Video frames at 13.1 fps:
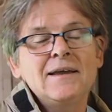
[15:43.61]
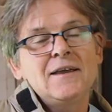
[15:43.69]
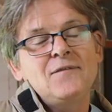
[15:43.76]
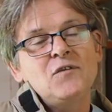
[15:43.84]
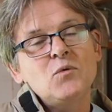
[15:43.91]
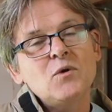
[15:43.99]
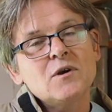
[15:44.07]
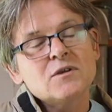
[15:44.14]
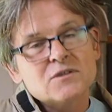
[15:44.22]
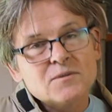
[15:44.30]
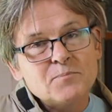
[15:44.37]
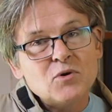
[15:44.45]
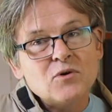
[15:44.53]
If you want to
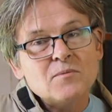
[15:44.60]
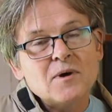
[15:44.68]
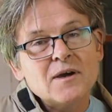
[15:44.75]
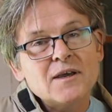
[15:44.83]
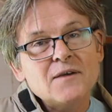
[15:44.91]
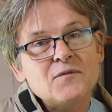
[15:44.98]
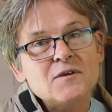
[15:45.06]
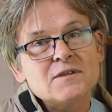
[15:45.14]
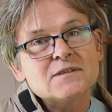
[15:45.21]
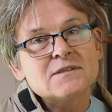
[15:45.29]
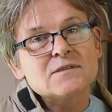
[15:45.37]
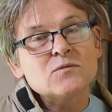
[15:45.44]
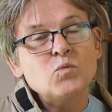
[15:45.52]
support my
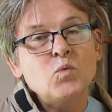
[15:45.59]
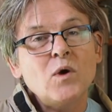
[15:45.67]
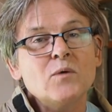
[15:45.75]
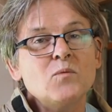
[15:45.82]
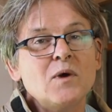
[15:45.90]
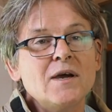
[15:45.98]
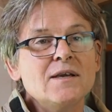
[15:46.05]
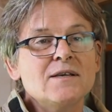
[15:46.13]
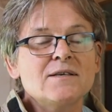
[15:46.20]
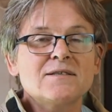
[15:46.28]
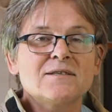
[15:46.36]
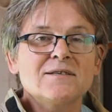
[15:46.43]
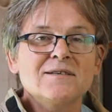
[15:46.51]
efforts, one way
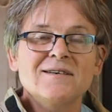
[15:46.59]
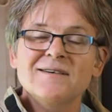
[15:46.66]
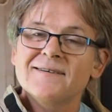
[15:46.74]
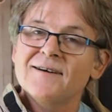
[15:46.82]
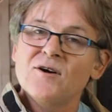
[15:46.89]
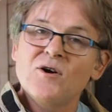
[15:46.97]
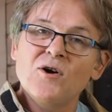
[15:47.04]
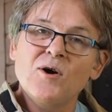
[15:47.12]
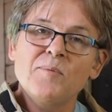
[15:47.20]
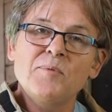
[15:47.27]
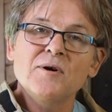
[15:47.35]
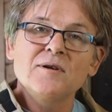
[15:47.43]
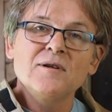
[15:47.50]
is to
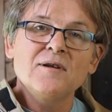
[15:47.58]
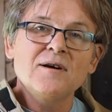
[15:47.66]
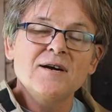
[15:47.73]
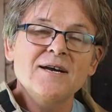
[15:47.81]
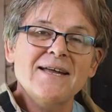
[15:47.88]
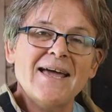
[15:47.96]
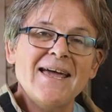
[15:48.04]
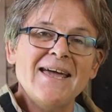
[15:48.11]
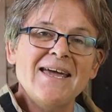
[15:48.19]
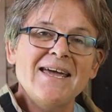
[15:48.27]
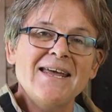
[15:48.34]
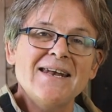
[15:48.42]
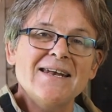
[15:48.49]
hop online
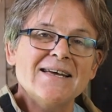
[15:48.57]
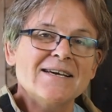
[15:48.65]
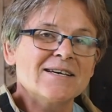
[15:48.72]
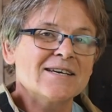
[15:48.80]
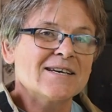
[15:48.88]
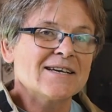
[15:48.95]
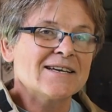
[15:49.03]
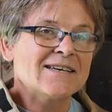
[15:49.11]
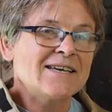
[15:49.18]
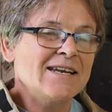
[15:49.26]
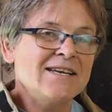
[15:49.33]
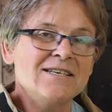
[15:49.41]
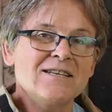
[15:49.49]
and
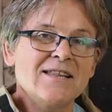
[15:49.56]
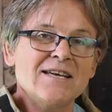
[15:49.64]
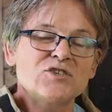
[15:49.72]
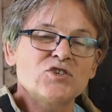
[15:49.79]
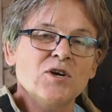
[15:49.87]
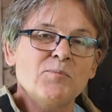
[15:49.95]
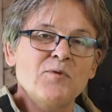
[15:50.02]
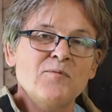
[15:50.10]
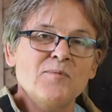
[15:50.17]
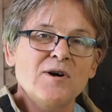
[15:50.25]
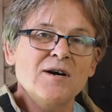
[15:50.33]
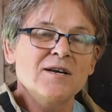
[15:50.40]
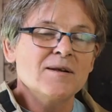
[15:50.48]
get into that shop of
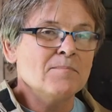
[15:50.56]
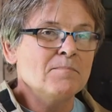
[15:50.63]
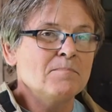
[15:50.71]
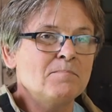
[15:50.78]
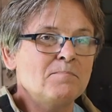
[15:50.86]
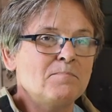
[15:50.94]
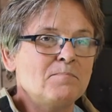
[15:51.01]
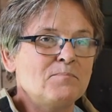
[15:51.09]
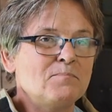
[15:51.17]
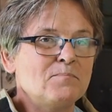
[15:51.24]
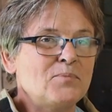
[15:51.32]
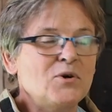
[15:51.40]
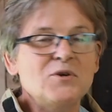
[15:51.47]
mine and
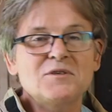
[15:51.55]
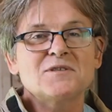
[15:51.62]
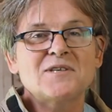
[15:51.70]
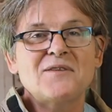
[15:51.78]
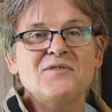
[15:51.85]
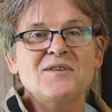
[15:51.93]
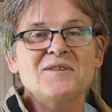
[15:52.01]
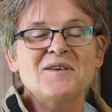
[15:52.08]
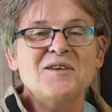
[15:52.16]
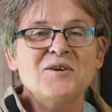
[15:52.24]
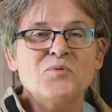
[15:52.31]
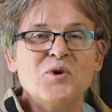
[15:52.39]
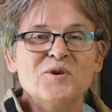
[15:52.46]
purchase everything
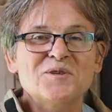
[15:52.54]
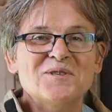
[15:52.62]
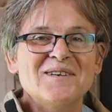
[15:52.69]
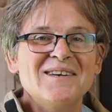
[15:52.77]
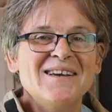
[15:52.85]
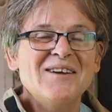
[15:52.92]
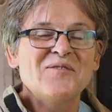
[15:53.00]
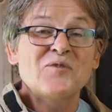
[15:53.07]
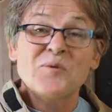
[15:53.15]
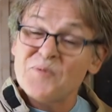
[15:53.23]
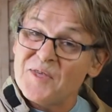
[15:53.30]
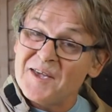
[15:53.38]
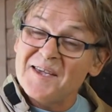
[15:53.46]
you want
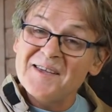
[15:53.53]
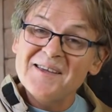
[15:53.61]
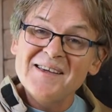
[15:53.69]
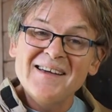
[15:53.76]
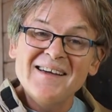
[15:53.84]
from there.